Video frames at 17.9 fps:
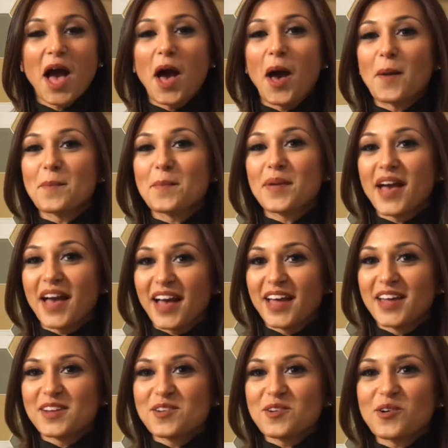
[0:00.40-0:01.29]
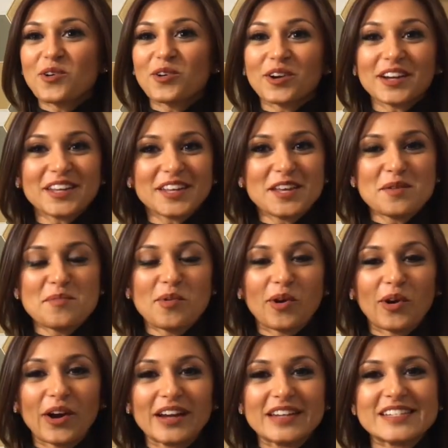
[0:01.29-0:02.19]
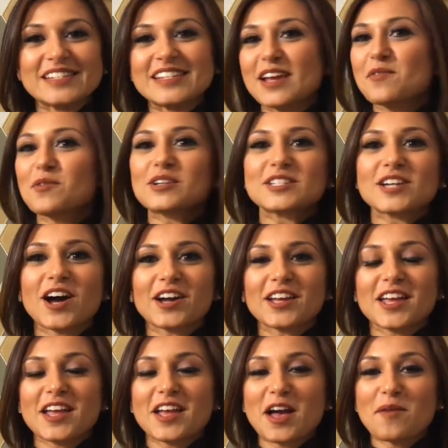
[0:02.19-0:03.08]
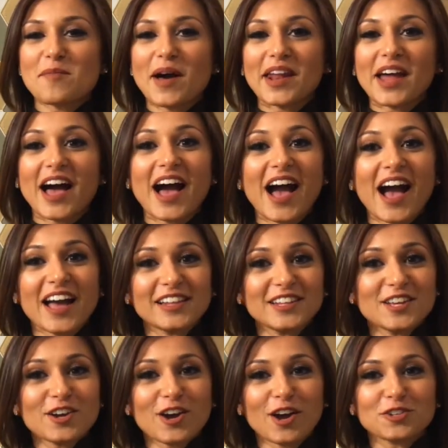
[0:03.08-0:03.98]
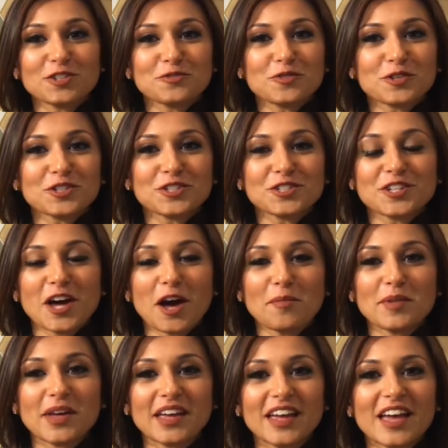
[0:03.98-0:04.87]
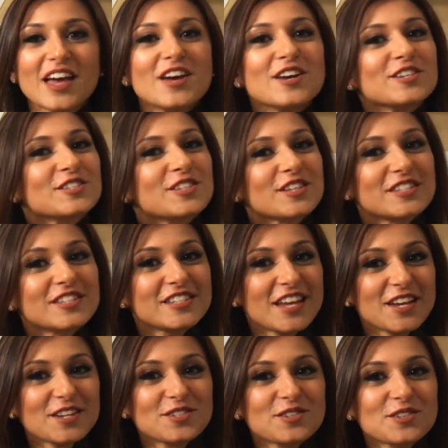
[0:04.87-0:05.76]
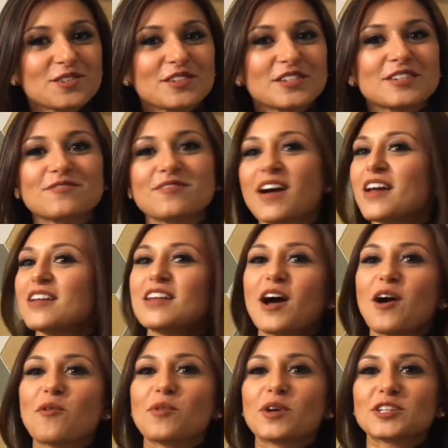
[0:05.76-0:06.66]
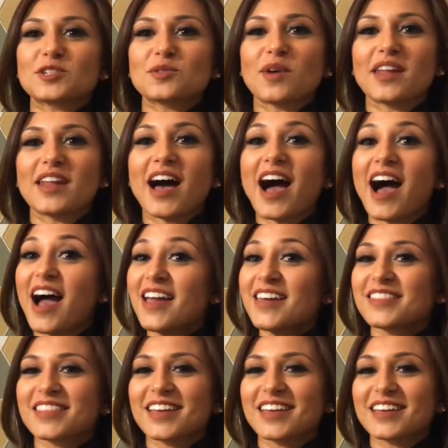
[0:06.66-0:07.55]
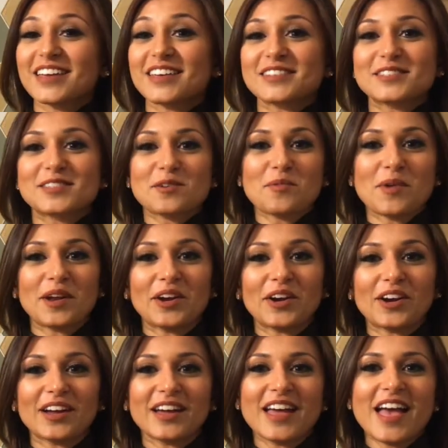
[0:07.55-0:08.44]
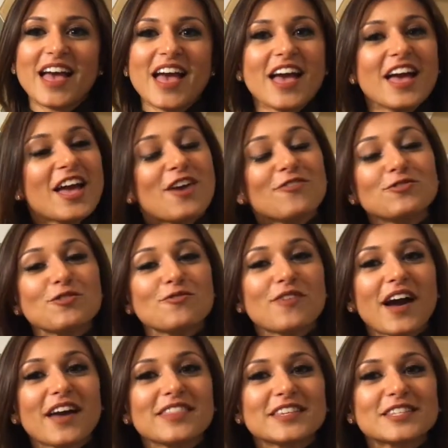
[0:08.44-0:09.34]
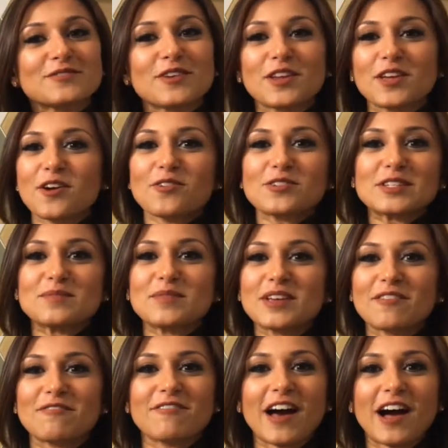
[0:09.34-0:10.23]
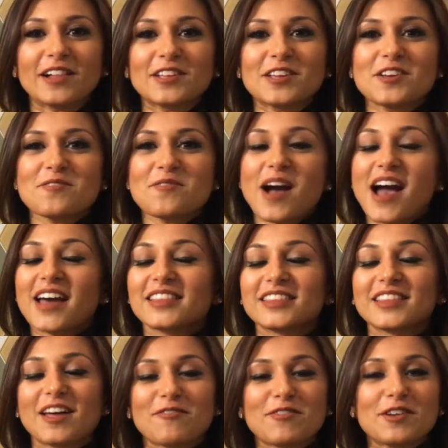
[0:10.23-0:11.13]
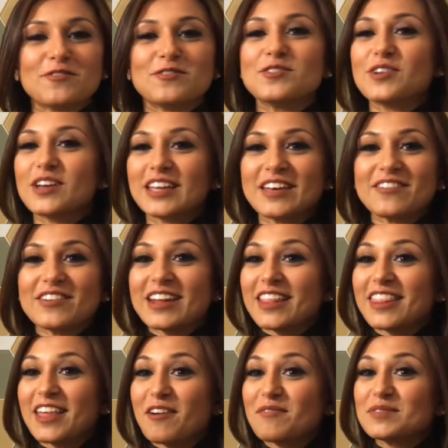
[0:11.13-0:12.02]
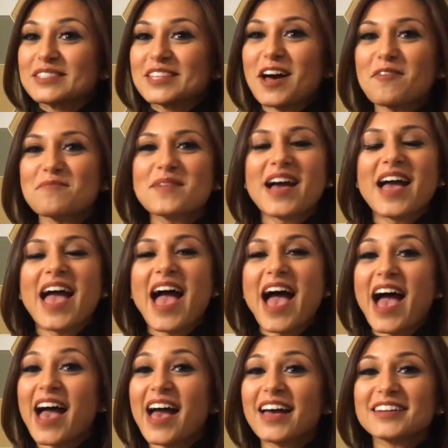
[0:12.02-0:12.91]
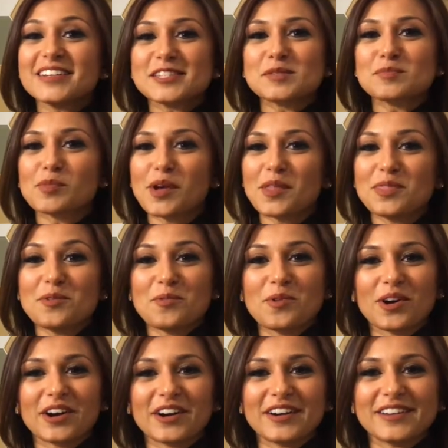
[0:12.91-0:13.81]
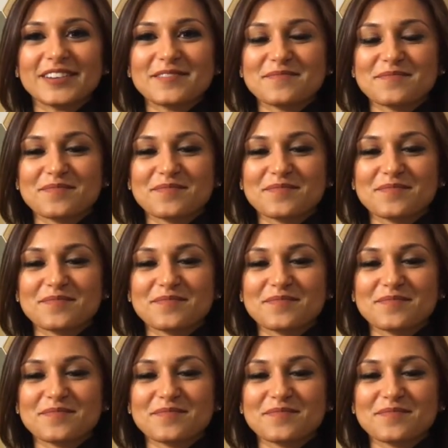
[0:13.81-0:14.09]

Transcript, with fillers: a pen, or a keyboard. Today we're talking about a highly controversial topic, so stay tuned to find out which one I think is the winner. If you find this video to be of value, I'd love it if you could give it a thumbs up and spread the word.